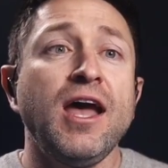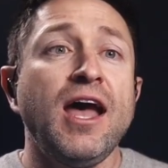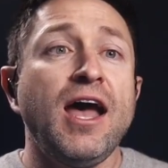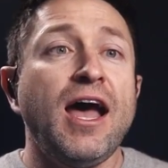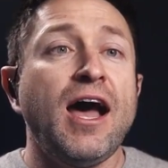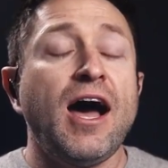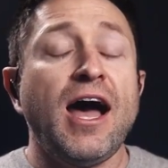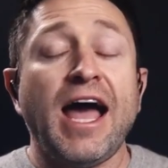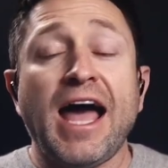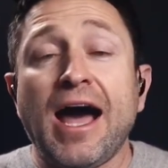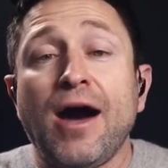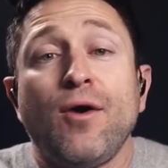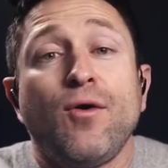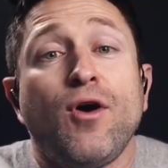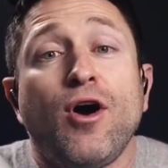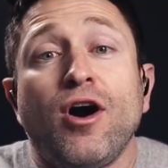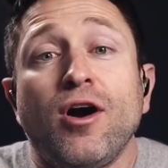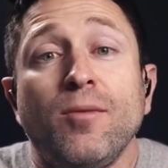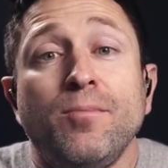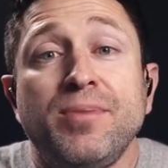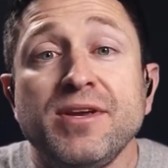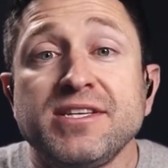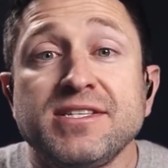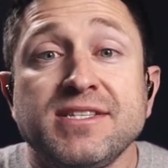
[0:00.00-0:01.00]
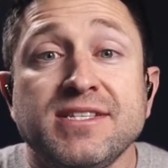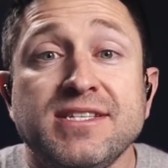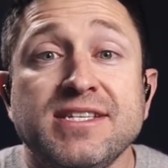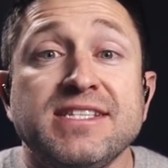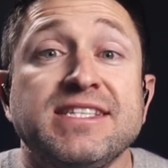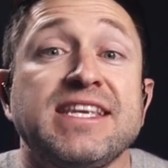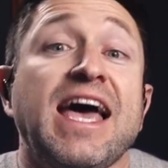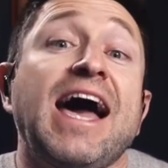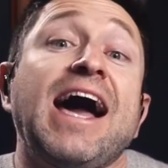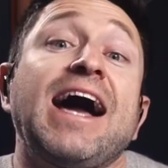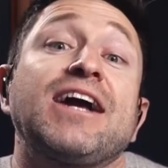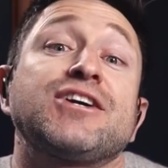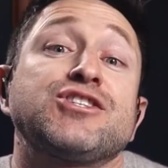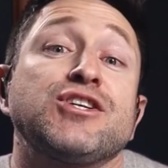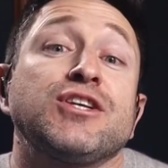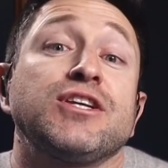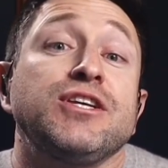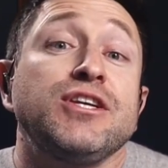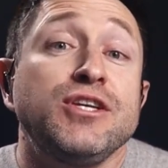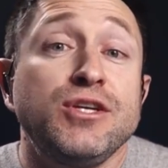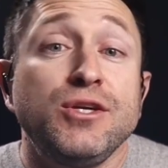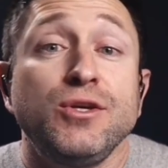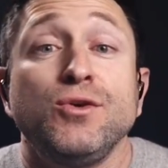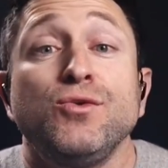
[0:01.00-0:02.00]
how are businesses actually
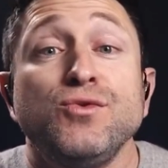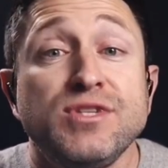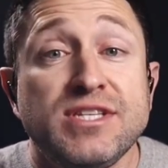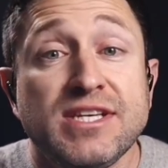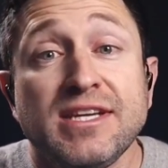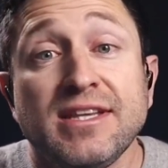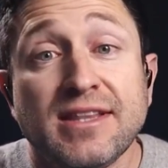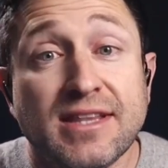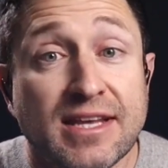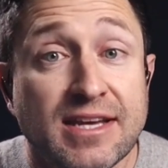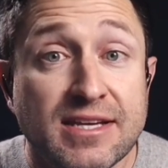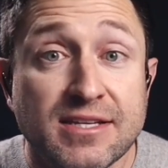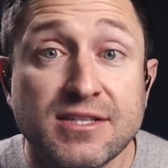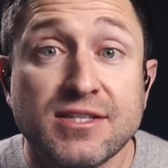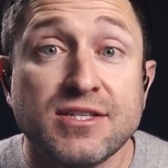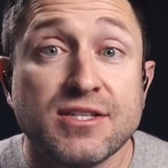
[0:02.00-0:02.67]
using this.